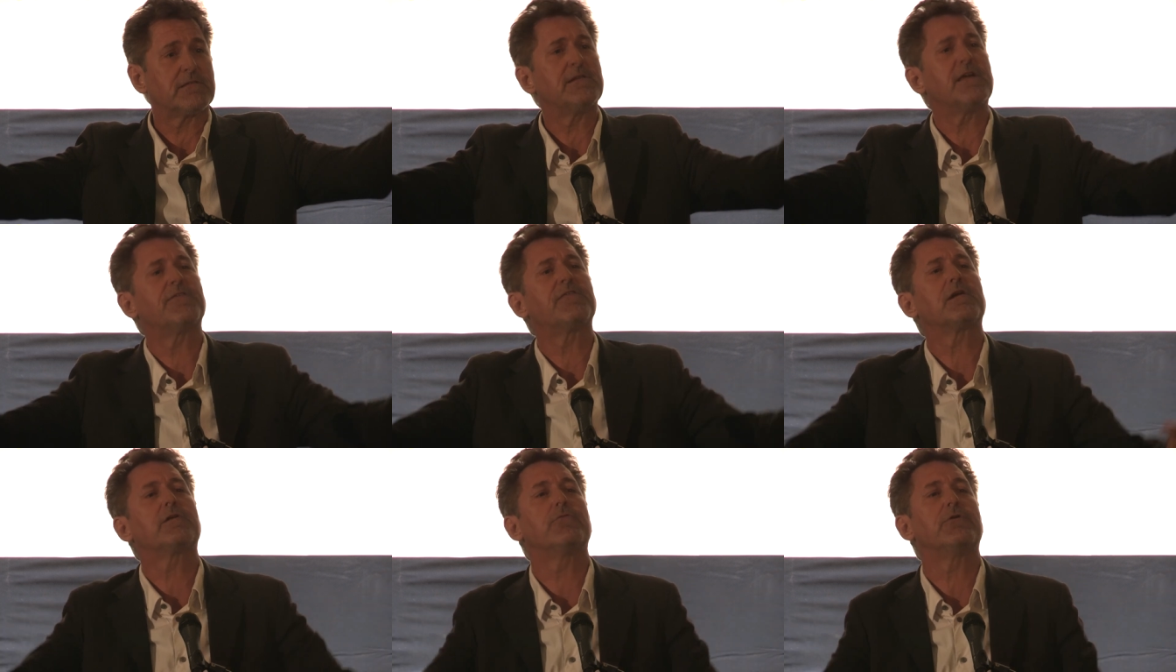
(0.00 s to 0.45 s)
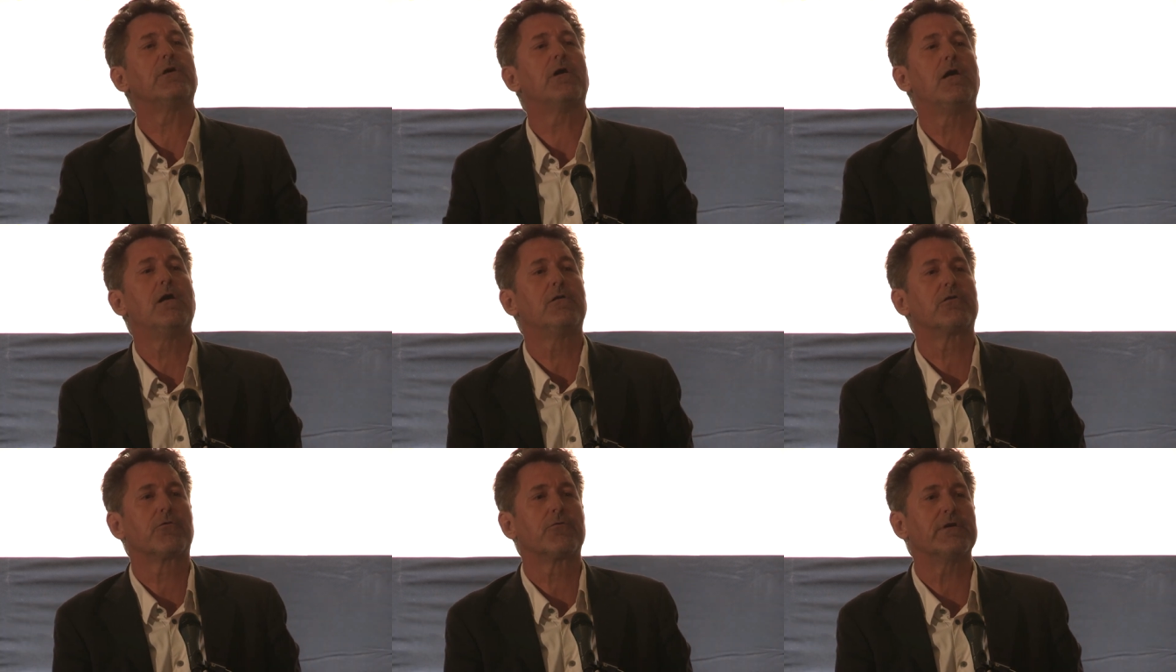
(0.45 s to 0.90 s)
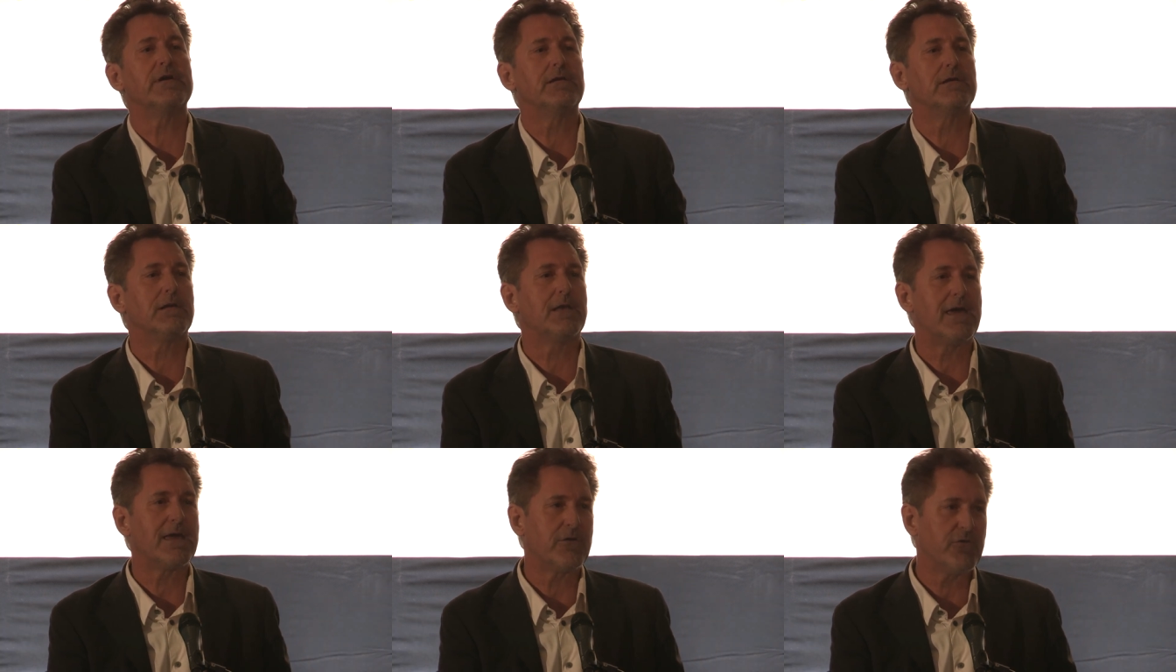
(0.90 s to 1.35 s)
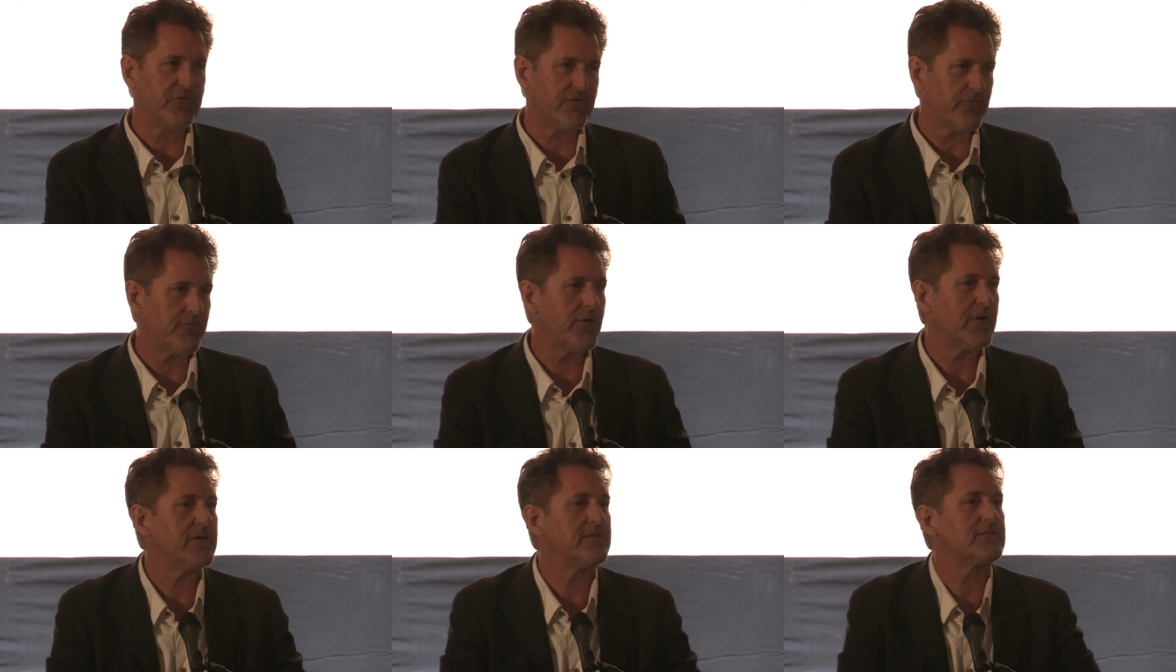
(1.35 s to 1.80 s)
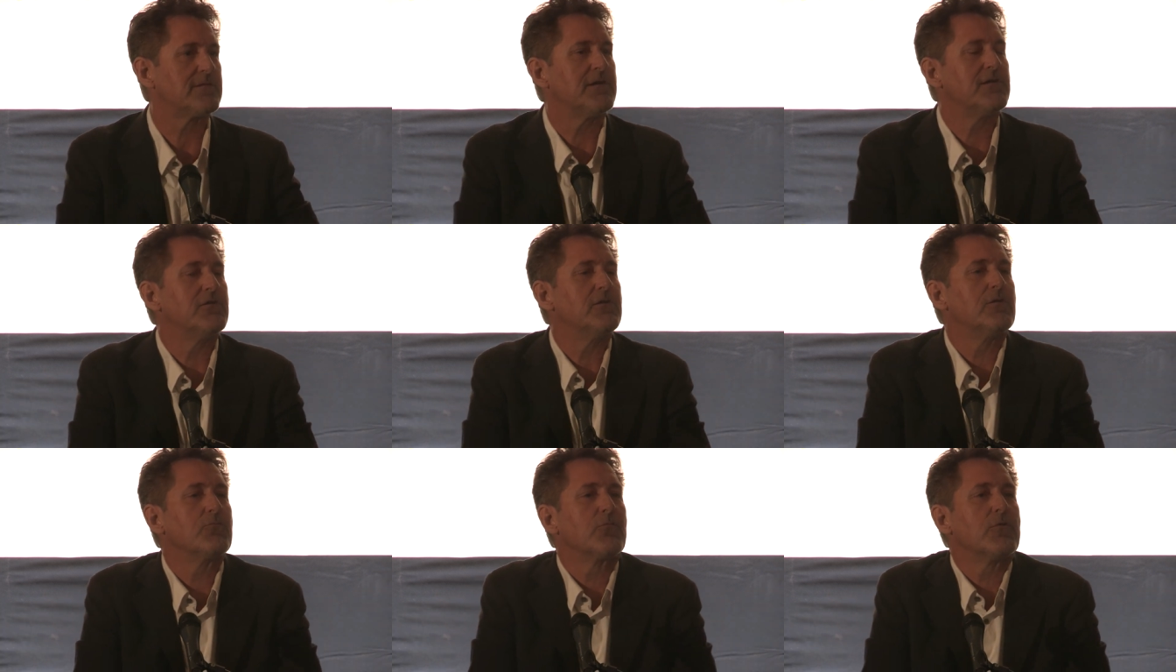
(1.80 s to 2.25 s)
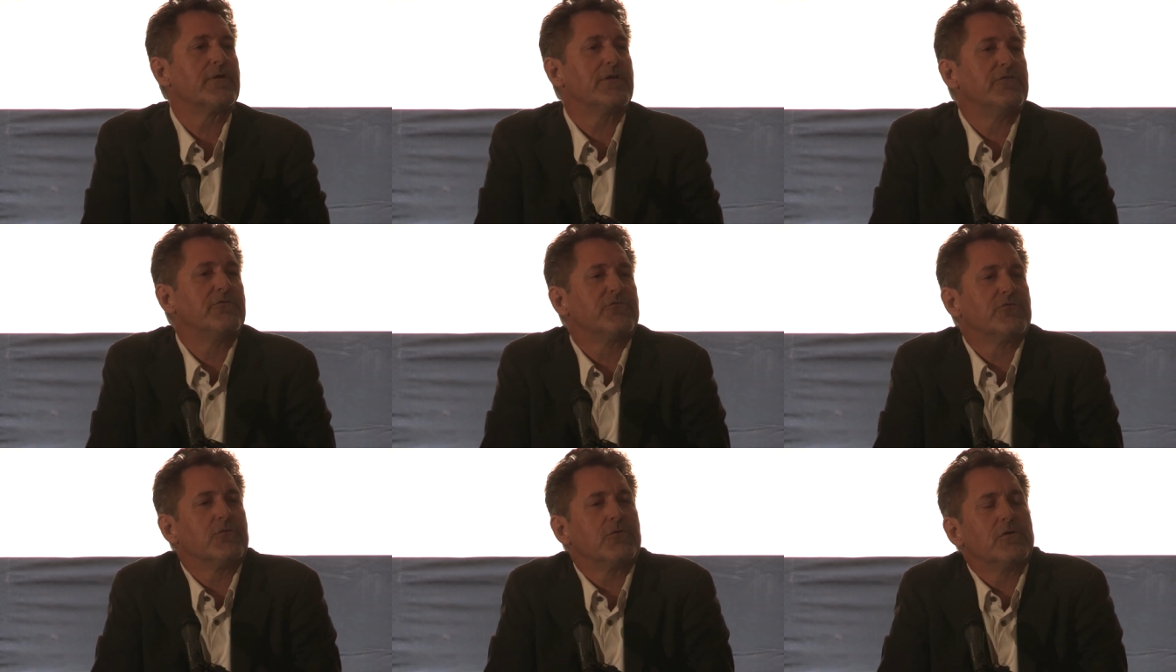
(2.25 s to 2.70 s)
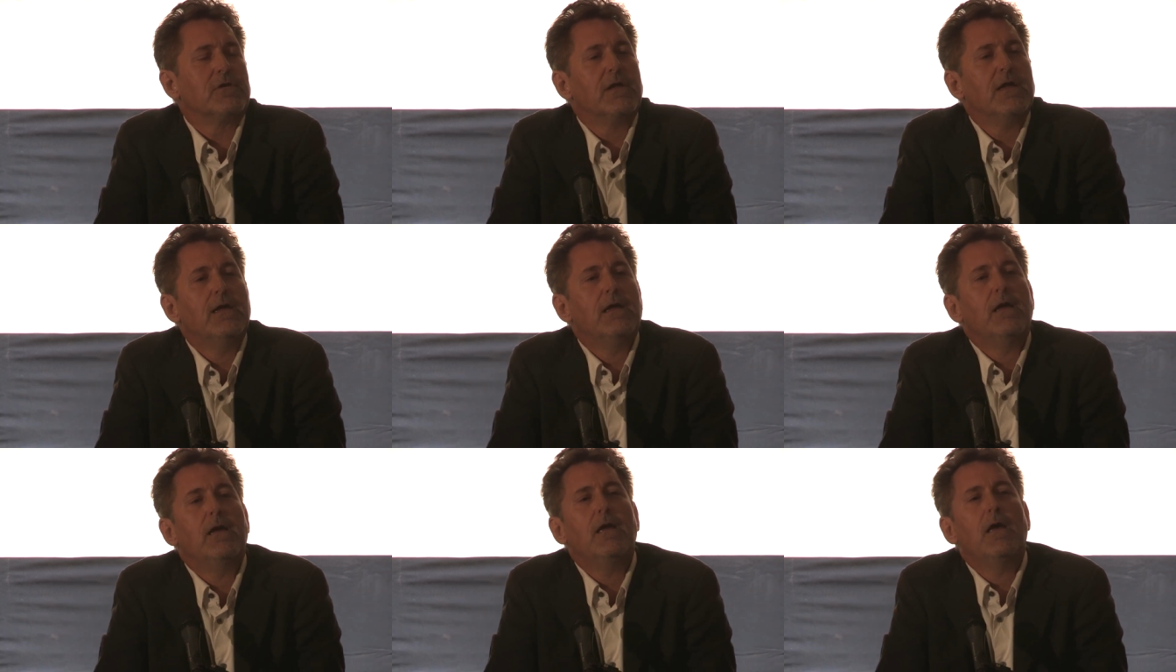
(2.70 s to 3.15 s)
and I think we all agree the language of rights are all running short,